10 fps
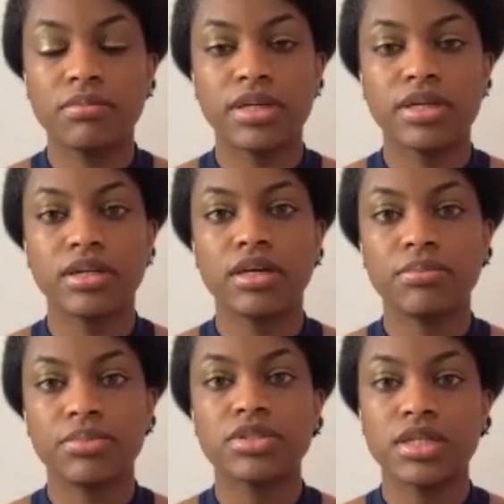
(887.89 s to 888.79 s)
but in
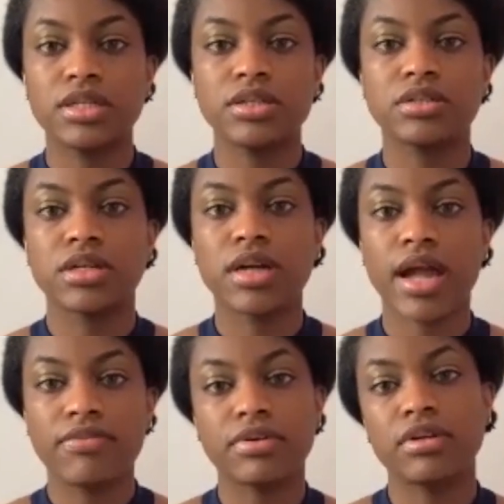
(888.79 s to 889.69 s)
particular,
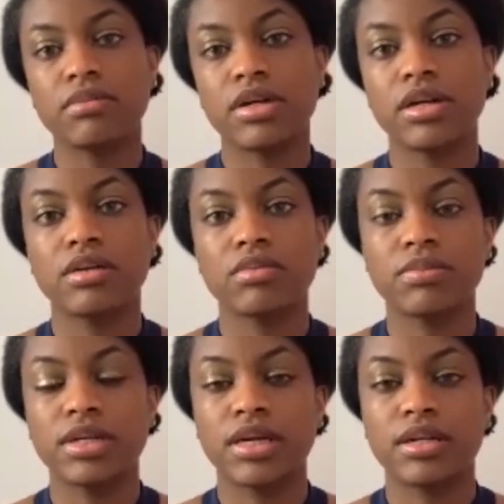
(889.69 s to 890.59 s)
African-American
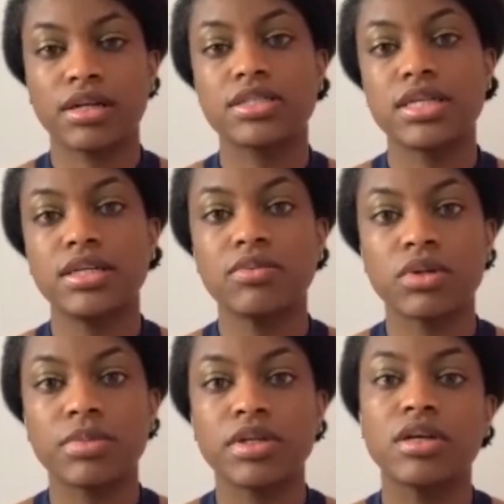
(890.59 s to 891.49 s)
women and Latina
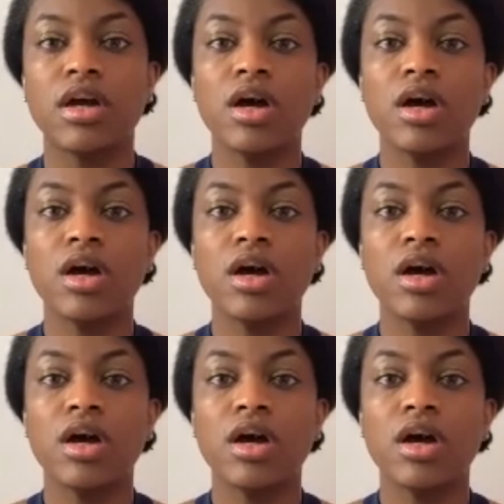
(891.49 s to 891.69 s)
women,